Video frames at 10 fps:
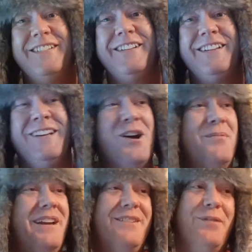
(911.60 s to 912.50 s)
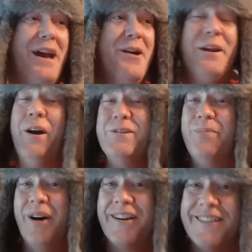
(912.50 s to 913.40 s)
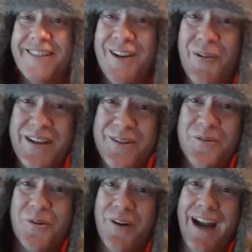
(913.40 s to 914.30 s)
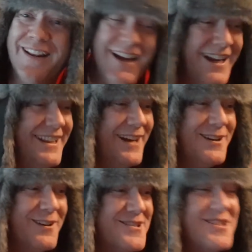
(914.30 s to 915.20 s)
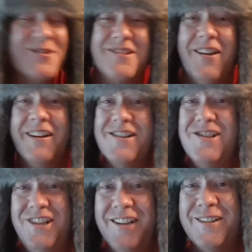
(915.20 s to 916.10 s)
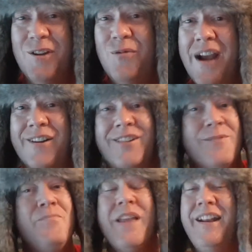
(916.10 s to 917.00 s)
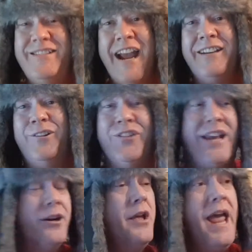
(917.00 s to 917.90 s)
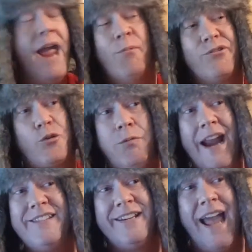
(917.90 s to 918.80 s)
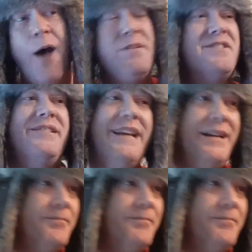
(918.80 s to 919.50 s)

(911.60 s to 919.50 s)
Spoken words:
you know what I mean? Fuck, I owe you $100. You know what I mean? You were right. They are still selling a shit ton of records 10 years later. And what's crazy now to see,